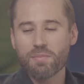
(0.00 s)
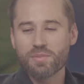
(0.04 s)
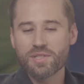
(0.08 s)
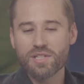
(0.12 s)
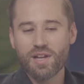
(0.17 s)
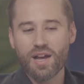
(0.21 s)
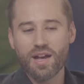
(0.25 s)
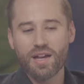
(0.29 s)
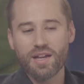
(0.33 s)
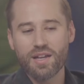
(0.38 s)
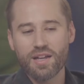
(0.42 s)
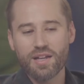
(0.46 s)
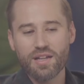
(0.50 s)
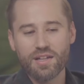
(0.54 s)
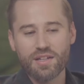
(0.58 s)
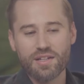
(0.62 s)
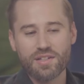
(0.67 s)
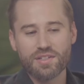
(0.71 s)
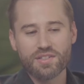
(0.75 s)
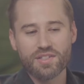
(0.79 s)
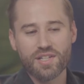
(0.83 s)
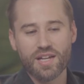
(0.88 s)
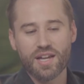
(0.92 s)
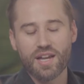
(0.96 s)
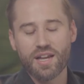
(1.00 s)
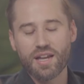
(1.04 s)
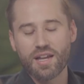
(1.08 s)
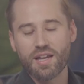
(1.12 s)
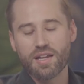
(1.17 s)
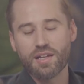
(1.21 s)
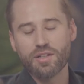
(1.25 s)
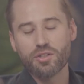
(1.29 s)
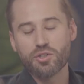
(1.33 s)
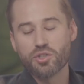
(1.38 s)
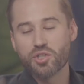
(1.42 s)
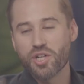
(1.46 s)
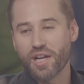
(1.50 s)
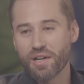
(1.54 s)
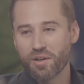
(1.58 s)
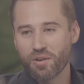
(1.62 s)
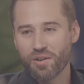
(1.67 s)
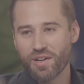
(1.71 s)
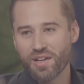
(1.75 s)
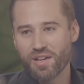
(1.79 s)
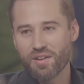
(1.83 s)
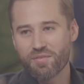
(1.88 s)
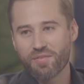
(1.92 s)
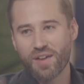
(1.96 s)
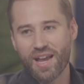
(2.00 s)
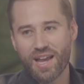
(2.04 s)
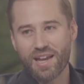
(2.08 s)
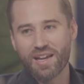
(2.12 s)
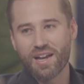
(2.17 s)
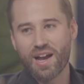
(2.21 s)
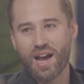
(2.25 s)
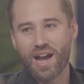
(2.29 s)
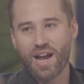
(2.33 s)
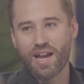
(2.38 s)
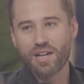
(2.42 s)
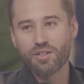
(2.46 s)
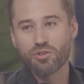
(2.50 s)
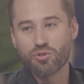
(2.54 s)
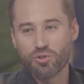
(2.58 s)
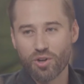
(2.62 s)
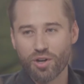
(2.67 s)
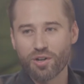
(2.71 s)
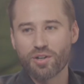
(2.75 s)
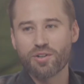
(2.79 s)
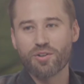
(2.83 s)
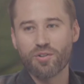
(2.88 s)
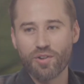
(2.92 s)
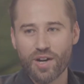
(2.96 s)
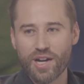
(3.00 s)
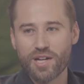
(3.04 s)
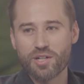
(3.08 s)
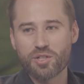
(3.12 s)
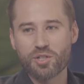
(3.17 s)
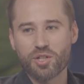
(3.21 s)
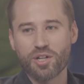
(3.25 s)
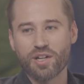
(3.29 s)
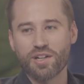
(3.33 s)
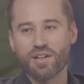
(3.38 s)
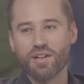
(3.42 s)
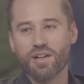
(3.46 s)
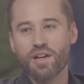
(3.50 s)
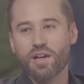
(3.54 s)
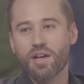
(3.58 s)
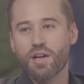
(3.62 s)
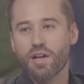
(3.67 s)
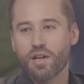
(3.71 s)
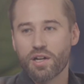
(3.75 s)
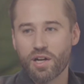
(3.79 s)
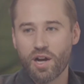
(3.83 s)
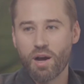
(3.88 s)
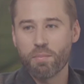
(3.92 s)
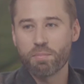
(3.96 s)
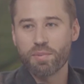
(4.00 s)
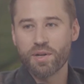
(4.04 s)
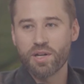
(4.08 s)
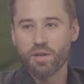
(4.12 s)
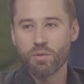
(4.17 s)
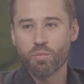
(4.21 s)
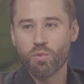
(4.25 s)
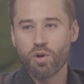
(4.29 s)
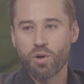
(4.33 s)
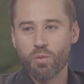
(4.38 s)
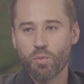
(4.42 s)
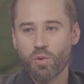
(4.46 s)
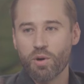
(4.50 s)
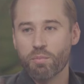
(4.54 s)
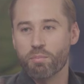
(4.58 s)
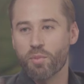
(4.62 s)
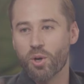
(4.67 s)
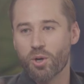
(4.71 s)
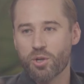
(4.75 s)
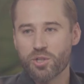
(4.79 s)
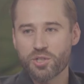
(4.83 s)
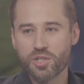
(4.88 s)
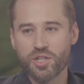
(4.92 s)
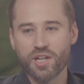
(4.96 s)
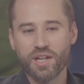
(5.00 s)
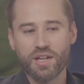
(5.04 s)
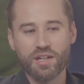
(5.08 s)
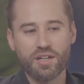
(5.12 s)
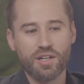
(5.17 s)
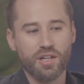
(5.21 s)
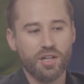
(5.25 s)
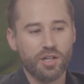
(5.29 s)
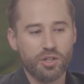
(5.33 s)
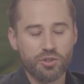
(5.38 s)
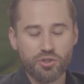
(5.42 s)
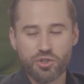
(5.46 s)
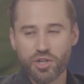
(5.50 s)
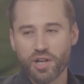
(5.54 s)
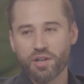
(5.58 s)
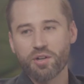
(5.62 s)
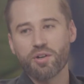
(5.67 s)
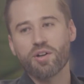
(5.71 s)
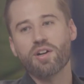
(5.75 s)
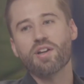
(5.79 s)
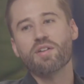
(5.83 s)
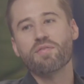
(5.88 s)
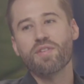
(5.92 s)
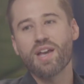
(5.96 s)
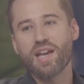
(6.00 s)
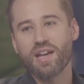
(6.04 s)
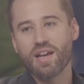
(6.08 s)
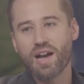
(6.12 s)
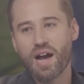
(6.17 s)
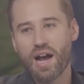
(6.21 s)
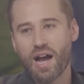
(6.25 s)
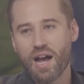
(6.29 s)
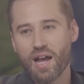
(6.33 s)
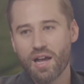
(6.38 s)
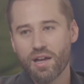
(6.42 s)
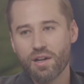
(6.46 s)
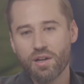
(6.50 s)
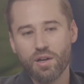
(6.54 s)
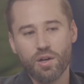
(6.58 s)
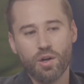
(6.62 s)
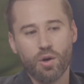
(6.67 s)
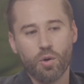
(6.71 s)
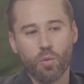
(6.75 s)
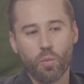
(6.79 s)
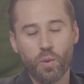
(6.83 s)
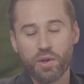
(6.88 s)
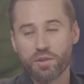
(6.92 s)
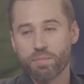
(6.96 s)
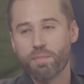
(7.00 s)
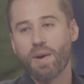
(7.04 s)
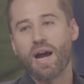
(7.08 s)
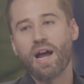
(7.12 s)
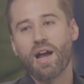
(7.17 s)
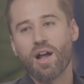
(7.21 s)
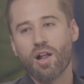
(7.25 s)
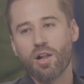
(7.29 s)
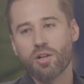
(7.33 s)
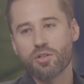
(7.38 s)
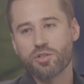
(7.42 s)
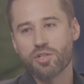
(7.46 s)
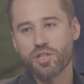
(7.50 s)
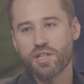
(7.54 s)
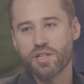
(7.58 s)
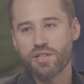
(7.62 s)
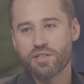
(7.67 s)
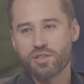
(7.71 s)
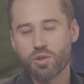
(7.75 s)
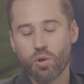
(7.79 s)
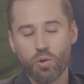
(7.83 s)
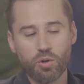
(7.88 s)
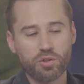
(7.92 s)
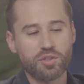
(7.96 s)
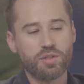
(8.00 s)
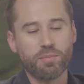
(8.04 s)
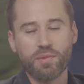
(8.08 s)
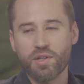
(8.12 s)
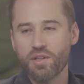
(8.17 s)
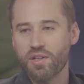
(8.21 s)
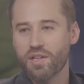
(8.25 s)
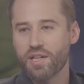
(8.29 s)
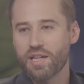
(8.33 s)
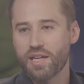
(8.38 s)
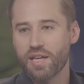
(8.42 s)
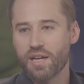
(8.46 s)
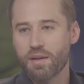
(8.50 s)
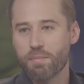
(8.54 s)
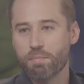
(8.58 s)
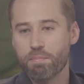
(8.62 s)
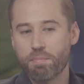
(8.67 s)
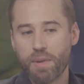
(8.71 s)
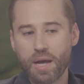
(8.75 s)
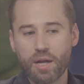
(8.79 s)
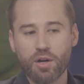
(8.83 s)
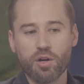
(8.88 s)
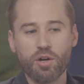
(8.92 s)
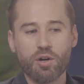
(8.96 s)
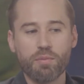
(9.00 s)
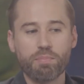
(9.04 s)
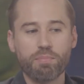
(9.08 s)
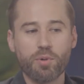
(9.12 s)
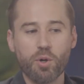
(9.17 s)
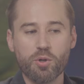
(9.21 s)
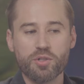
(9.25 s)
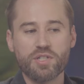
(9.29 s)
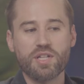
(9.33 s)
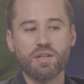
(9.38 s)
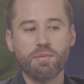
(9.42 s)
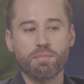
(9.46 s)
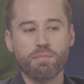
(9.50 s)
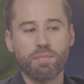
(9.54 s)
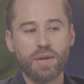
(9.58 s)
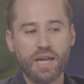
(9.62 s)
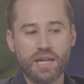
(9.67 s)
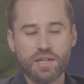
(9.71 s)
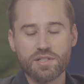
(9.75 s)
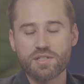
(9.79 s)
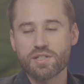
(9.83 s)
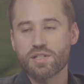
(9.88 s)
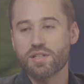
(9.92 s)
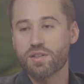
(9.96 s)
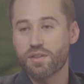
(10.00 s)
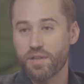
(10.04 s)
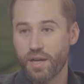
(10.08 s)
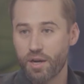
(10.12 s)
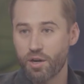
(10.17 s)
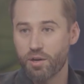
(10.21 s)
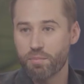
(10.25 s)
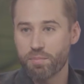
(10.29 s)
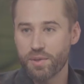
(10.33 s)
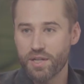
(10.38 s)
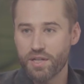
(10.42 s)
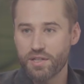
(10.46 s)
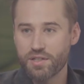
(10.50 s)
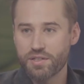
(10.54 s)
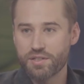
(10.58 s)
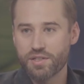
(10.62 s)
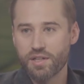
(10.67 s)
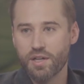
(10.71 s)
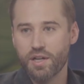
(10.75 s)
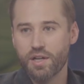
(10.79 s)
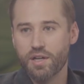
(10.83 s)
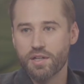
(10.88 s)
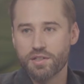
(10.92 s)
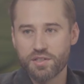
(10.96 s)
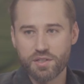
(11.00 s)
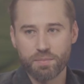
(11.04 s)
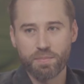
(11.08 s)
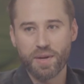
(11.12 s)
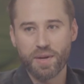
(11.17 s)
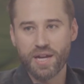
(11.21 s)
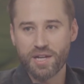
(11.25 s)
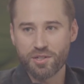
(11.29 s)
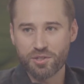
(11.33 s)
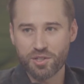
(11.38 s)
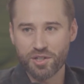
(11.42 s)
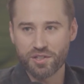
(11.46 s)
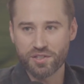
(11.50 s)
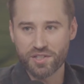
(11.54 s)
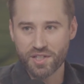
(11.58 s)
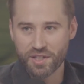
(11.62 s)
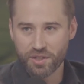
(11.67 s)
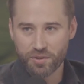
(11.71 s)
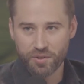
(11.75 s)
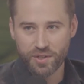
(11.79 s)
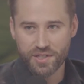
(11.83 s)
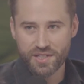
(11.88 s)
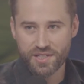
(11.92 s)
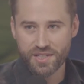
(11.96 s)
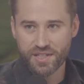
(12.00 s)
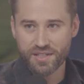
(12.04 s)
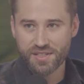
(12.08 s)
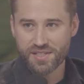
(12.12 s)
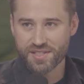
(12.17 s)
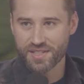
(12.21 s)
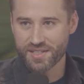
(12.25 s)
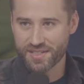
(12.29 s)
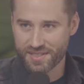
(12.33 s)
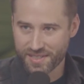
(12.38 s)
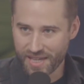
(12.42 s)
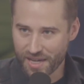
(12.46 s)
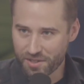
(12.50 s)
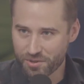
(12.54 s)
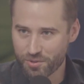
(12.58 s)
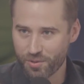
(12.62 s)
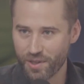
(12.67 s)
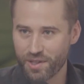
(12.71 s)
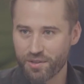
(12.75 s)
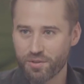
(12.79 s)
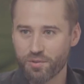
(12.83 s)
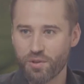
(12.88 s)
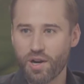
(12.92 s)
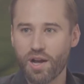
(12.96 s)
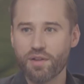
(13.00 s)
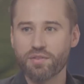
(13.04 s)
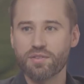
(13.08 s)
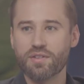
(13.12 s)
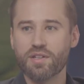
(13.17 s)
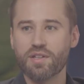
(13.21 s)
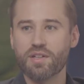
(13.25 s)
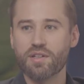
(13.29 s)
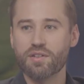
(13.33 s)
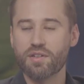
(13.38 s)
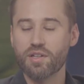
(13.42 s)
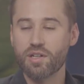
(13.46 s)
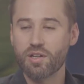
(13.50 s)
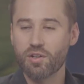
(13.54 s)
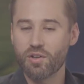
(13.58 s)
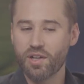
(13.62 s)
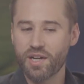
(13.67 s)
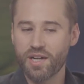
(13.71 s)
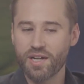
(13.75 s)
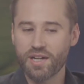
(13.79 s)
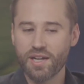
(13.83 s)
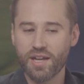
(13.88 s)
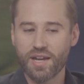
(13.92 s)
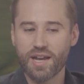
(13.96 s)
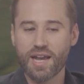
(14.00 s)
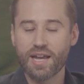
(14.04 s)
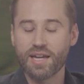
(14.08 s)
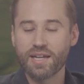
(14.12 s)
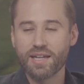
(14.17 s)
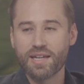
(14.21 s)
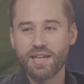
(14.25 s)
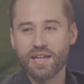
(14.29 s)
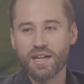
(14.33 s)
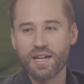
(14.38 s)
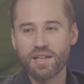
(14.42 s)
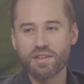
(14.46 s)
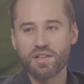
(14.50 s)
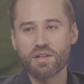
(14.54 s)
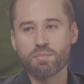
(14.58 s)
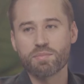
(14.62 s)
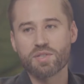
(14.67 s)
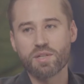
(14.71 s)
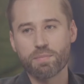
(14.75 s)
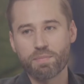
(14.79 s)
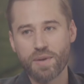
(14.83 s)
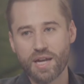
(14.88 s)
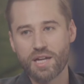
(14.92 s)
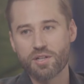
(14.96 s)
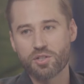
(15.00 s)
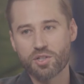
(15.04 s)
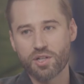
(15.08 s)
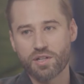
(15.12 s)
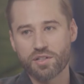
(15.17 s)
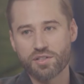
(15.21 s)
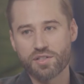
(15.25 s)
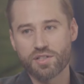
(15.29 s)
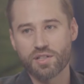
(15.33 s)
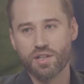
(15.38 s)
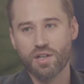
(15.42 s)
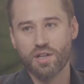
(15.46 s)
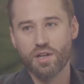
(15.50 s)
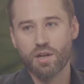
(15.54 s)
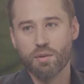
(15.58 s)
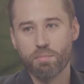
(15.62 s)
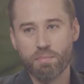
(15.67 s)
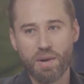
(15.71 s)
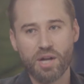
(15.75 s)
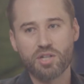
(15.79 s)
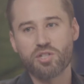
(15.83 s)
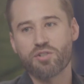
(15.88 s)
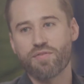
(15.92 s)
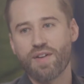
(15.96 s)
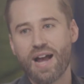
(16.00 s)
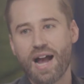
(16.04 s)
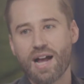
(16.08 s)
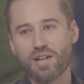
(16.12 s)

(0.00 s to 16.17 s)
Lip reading: Absci is a generative AI drug creation company where we're merging generative AI with biology to ultimately get better protein-based therapies to patients, increasing success rate throughout the clinic and getting them to patients much